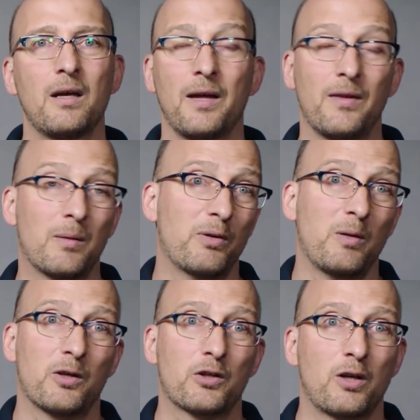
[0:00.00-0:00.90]
and that pretty
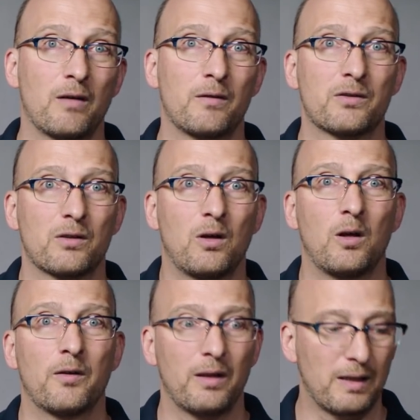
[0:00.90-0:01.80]
much covers
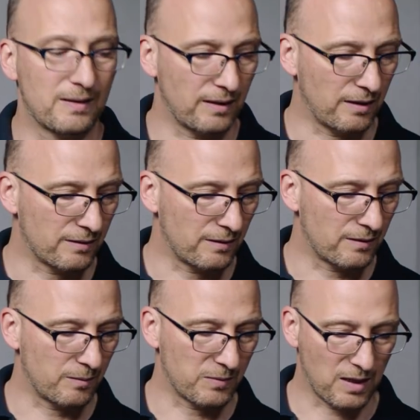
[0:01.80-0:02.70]
all the lens data
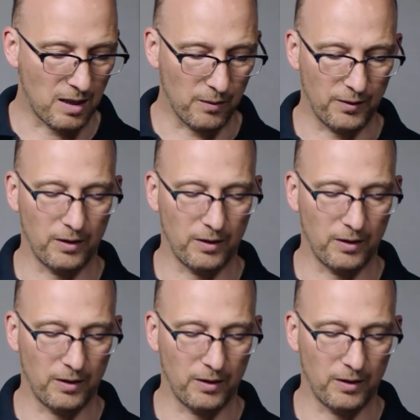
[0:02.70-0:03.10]
systems out